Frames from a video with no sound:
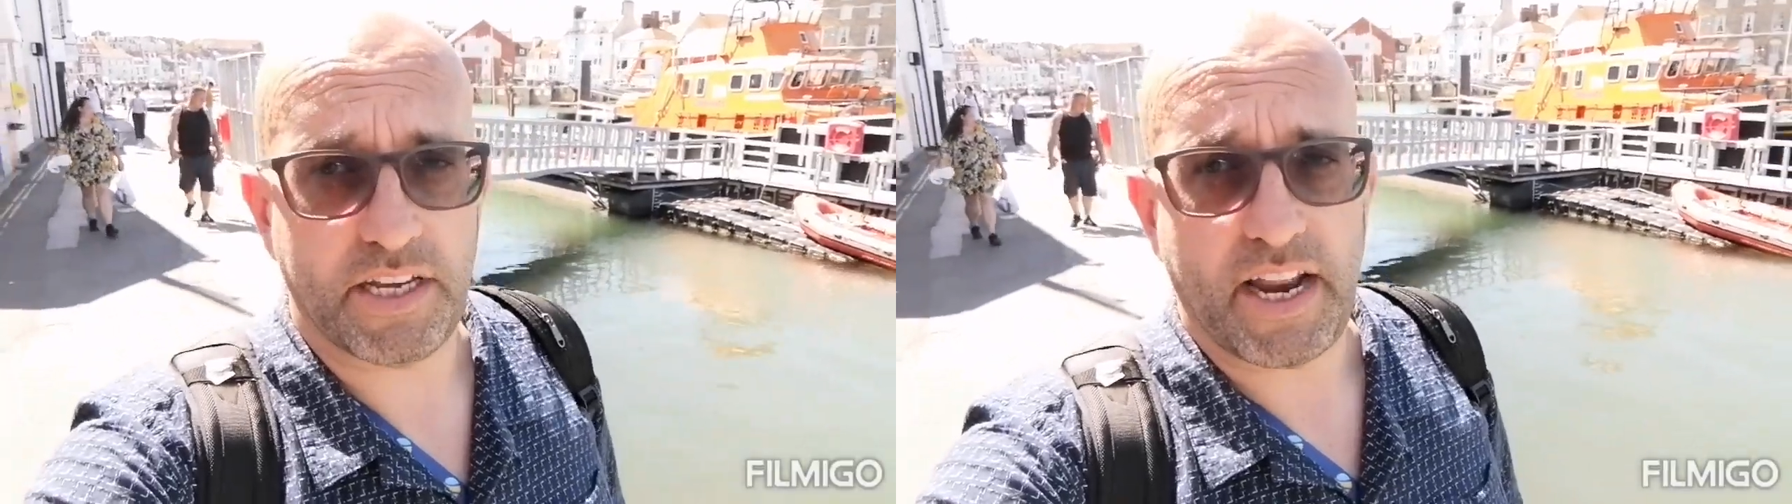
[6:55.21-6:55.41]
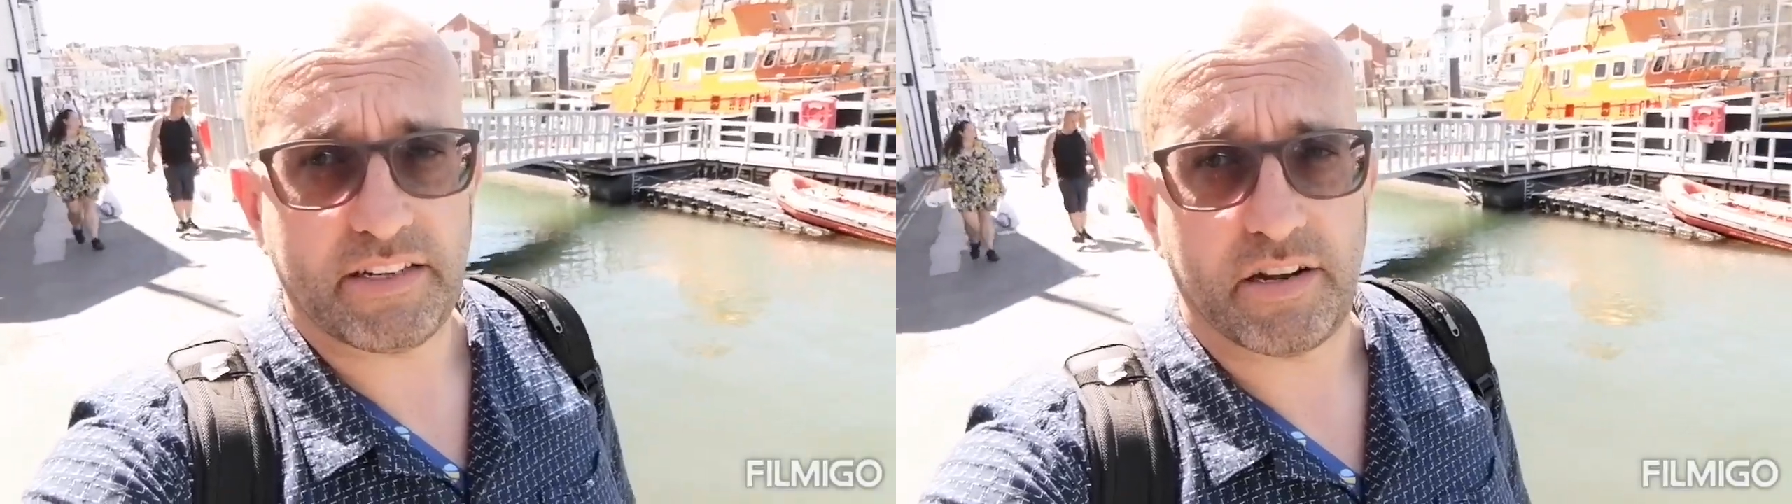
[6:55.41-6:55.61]

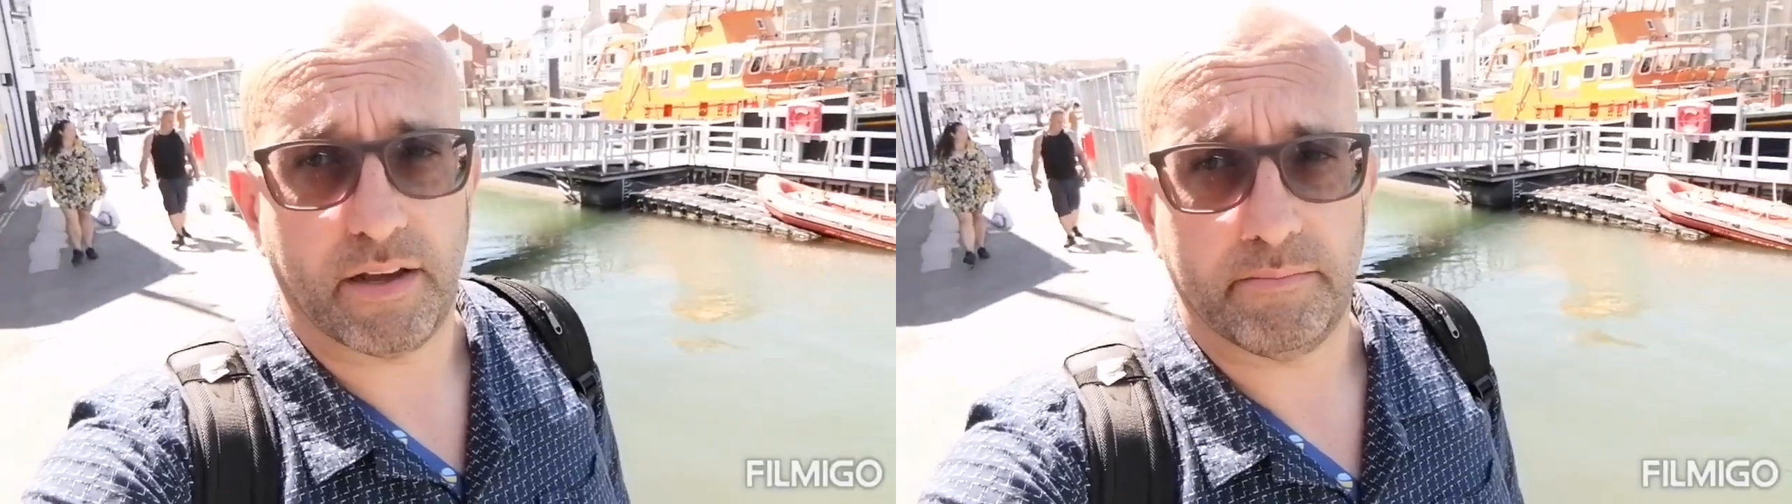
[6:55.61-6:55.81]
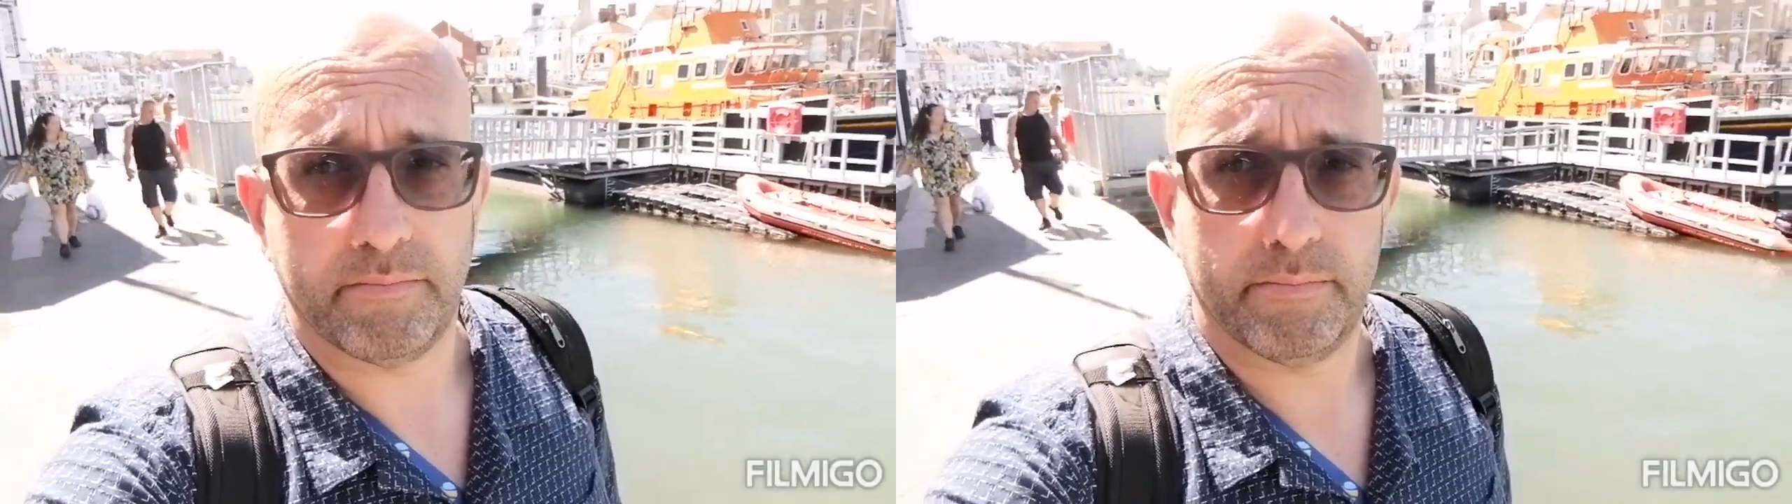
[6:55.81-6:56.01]
see you next
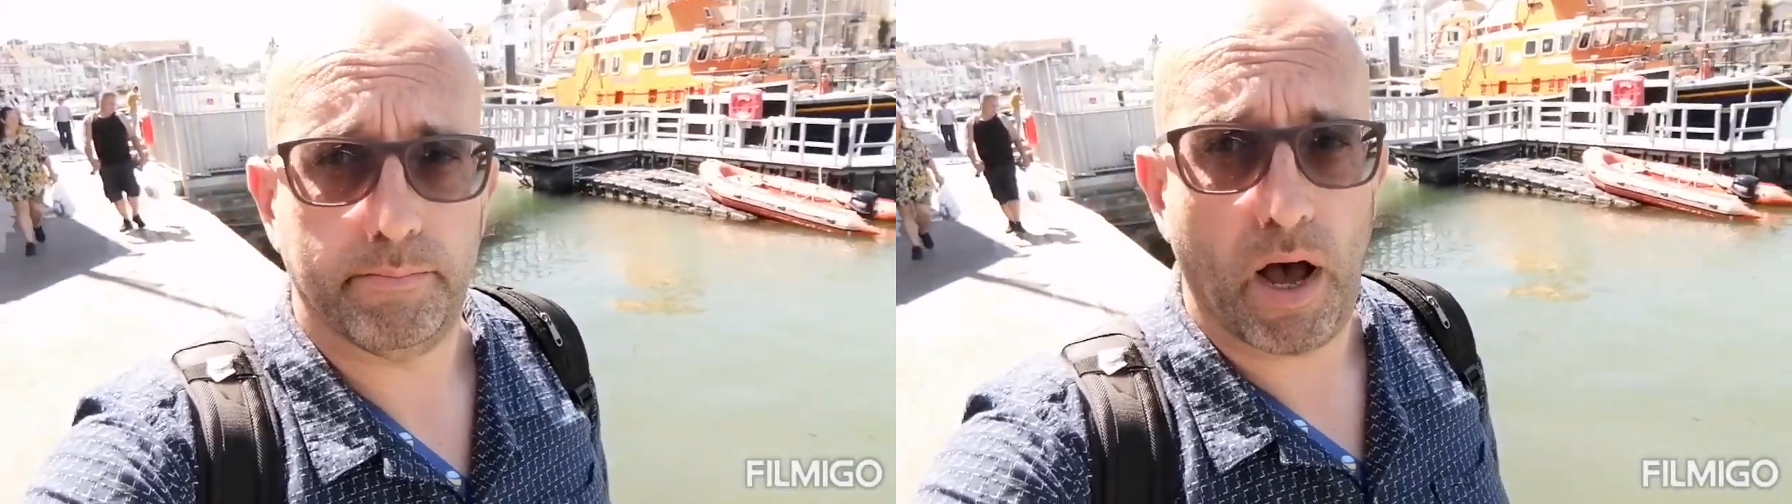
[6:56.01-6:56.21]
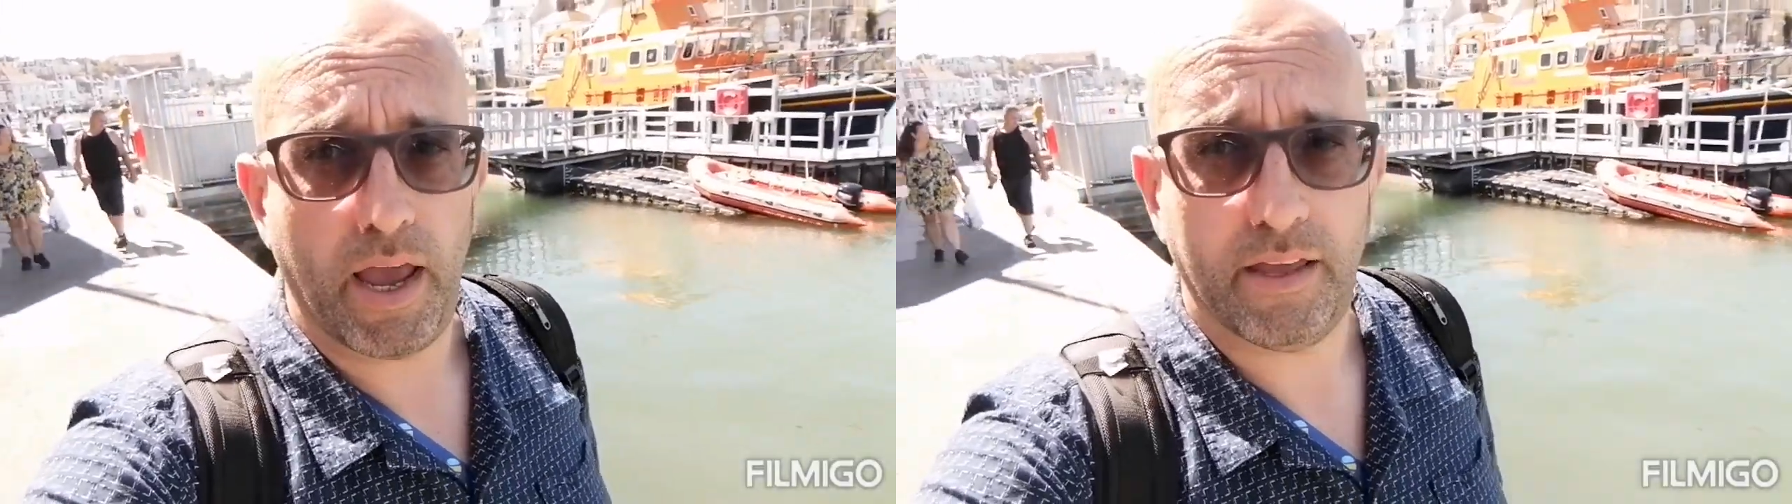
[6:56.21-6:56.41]
time.
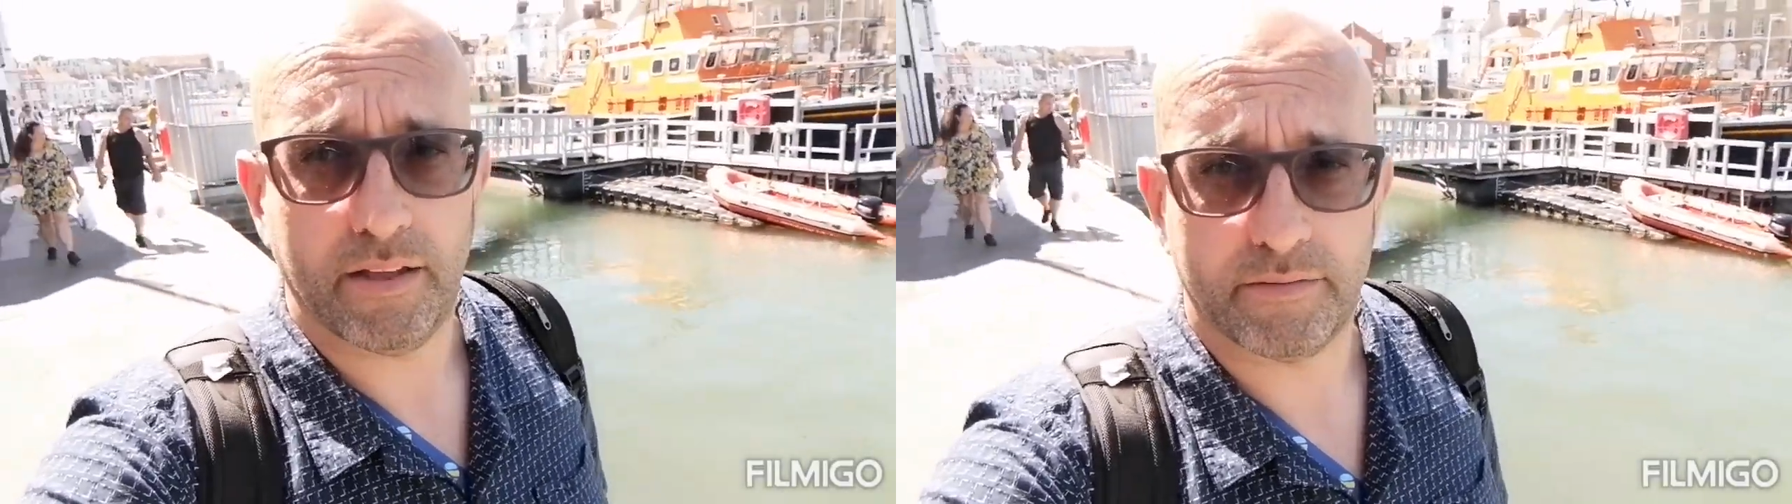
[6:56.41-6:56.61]
Bye.